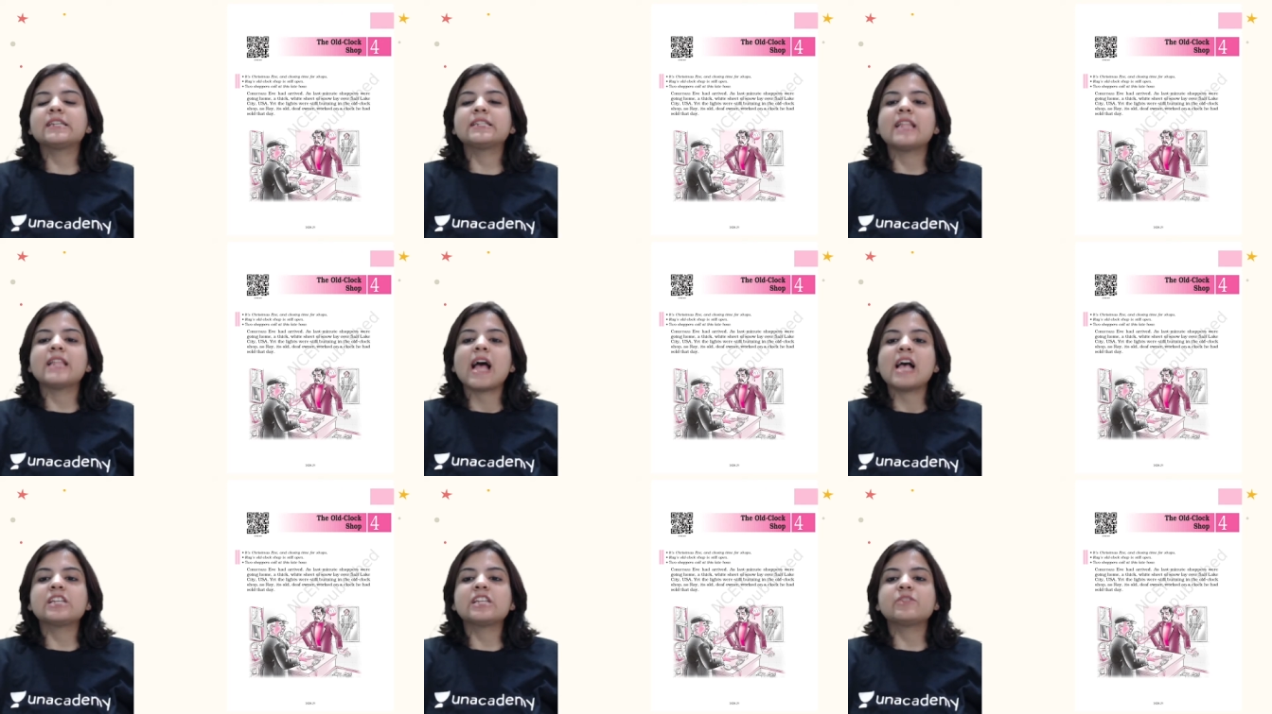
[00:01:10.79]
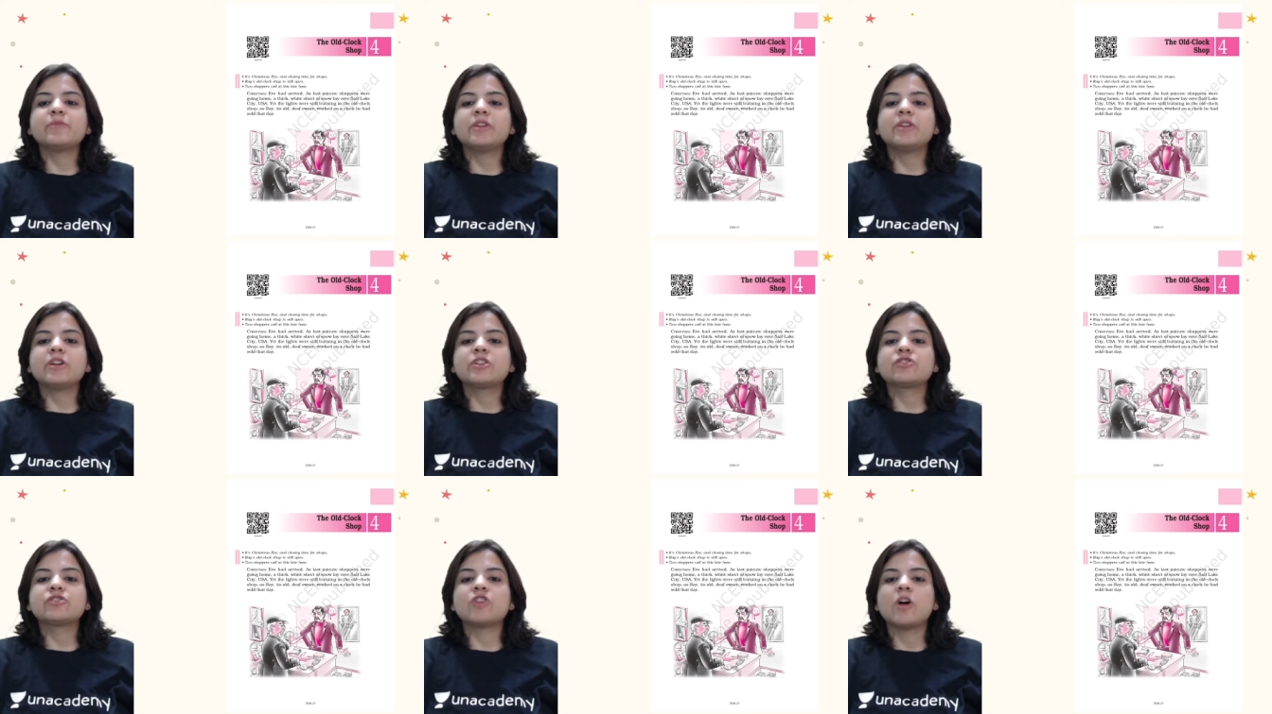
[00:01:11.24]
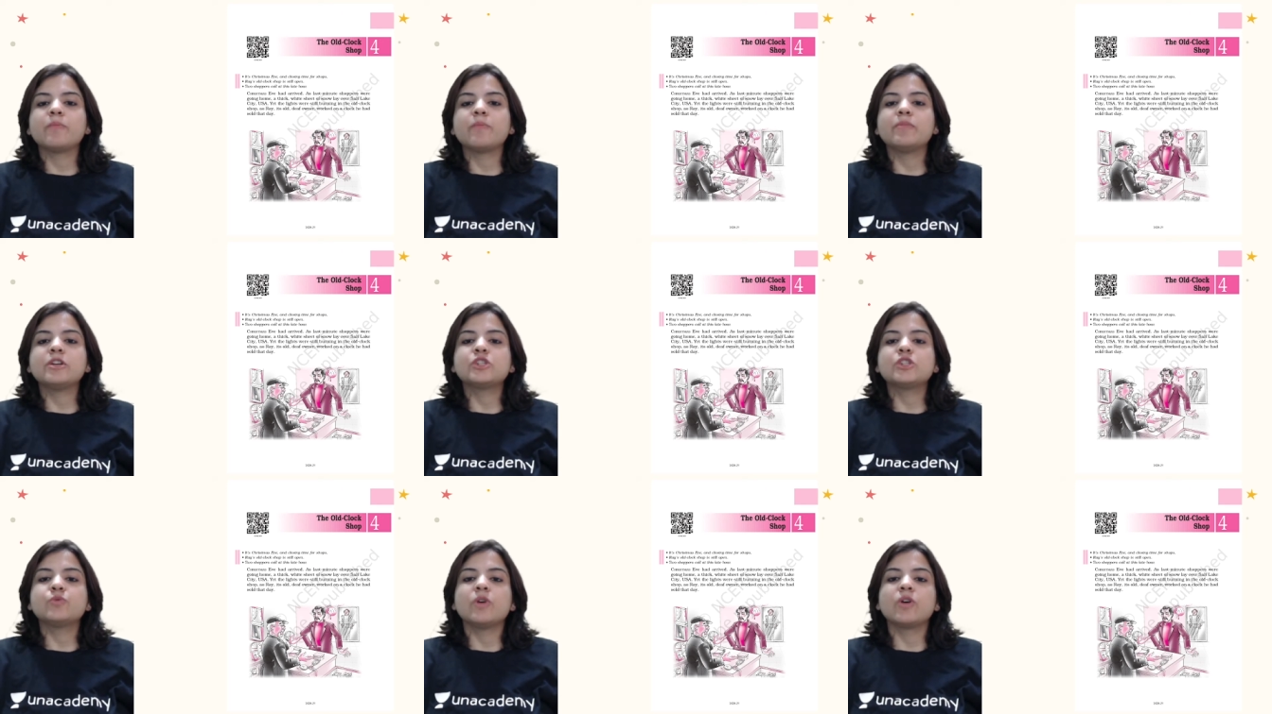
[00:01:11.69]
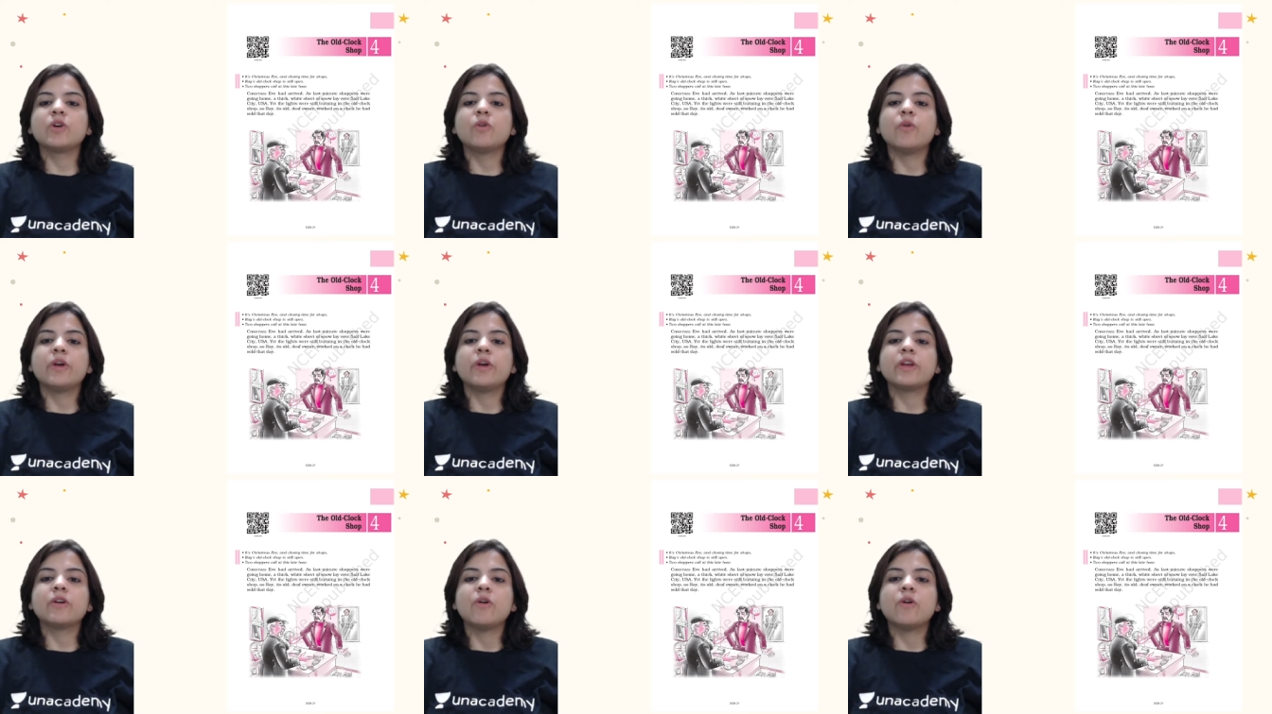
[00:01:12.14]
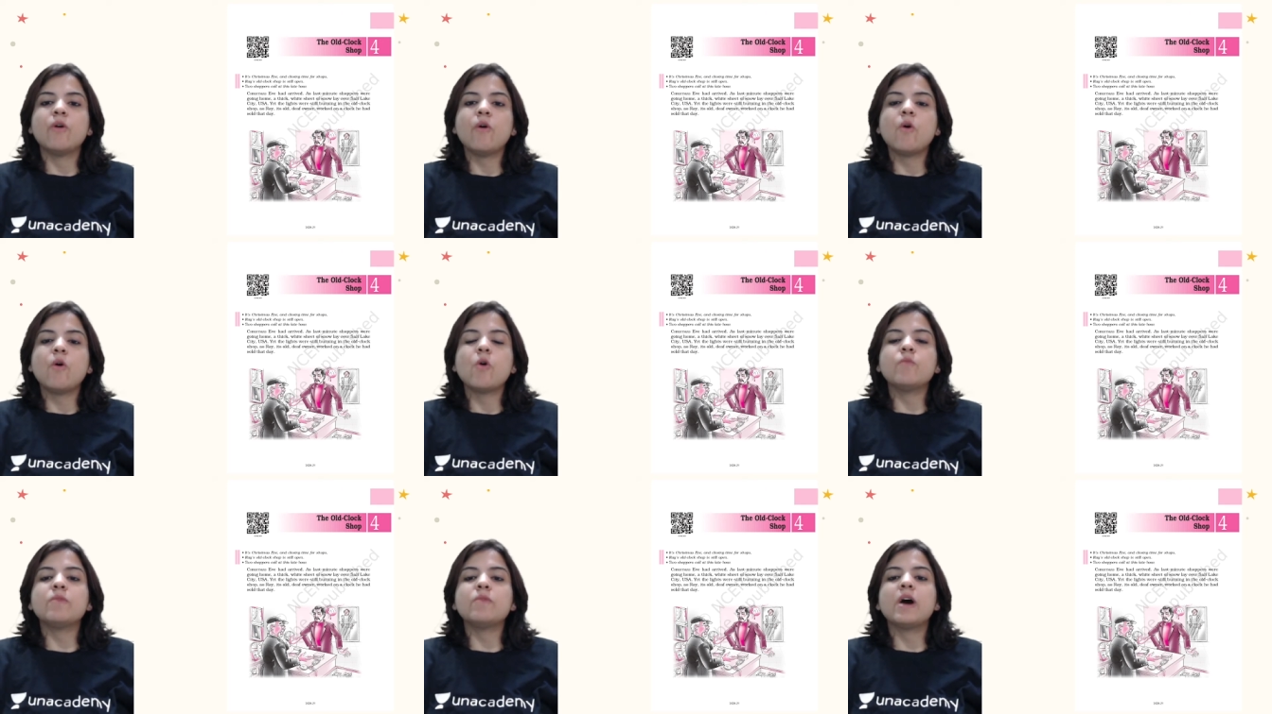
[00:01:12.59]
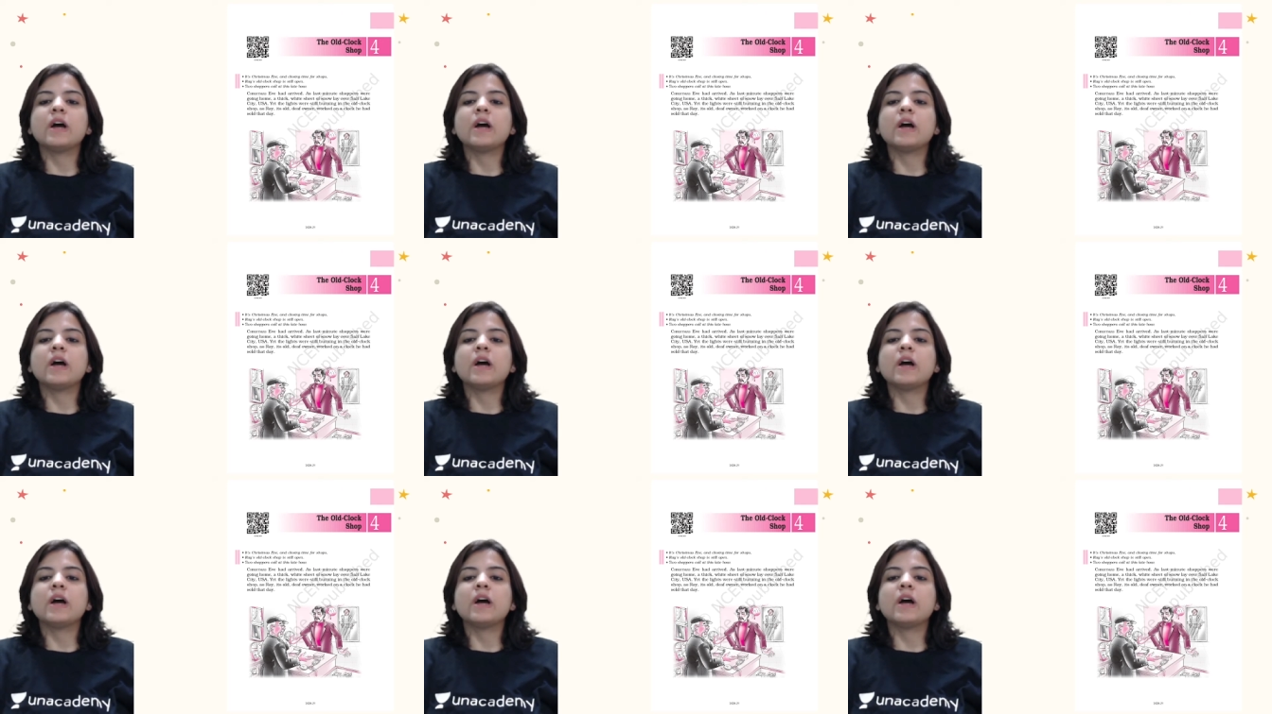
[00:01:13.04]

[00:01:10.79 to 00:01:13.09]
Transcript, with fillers: last-minute shoppers were going home,